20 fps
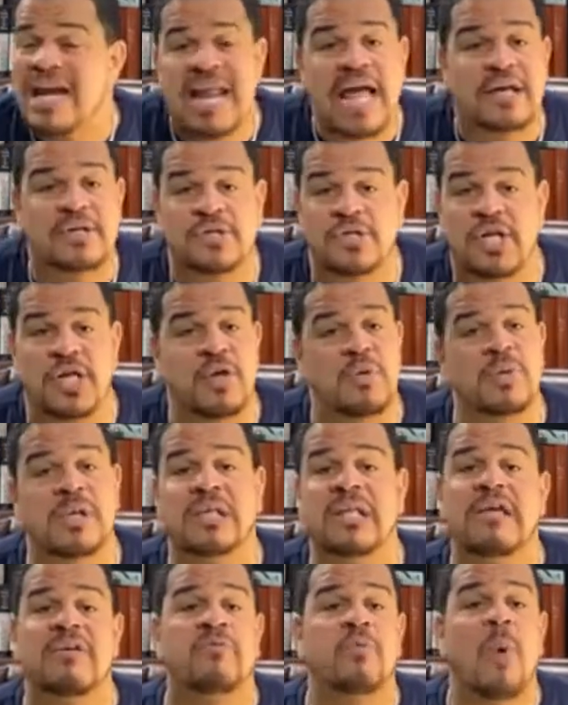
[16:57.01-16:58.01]
right next to
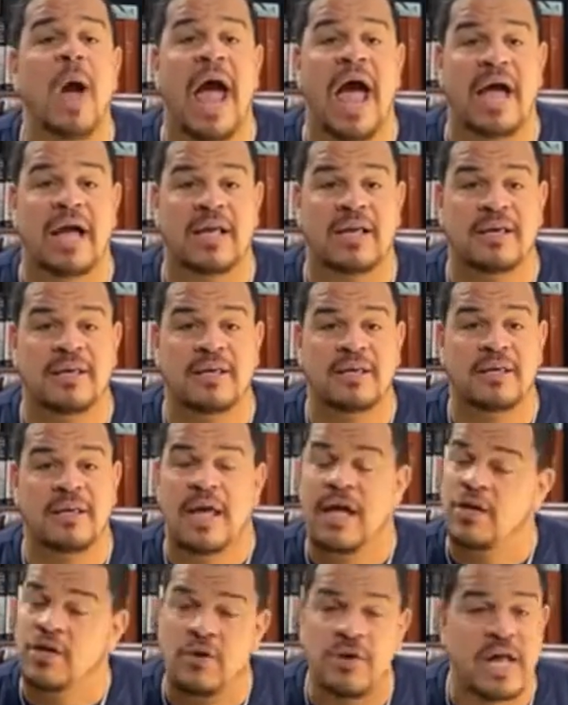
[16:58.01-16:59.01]
you to live whack,
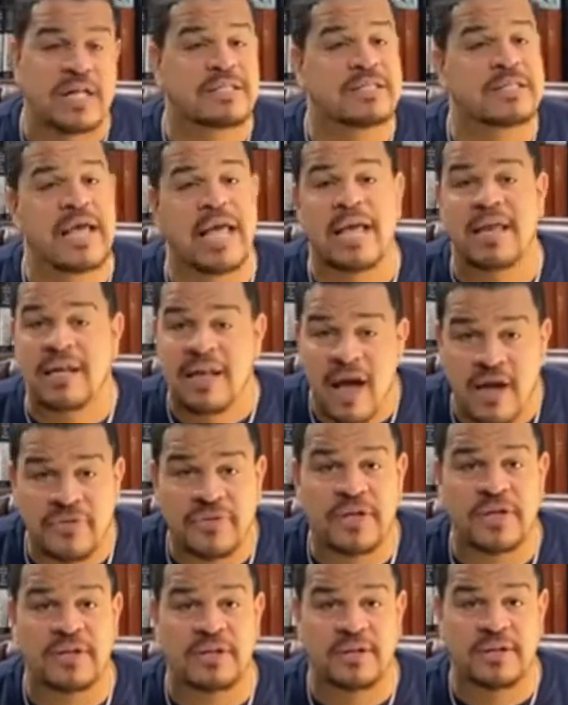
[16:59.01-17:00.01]
and you're not saying
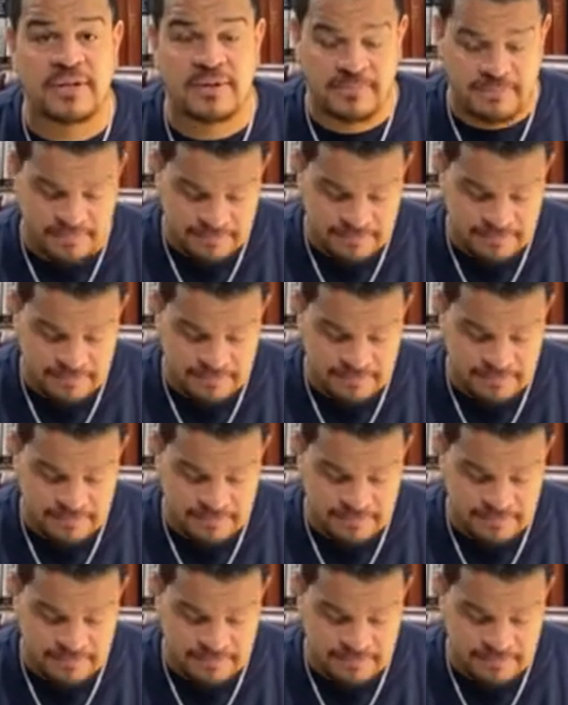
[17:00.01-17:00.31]
nothing.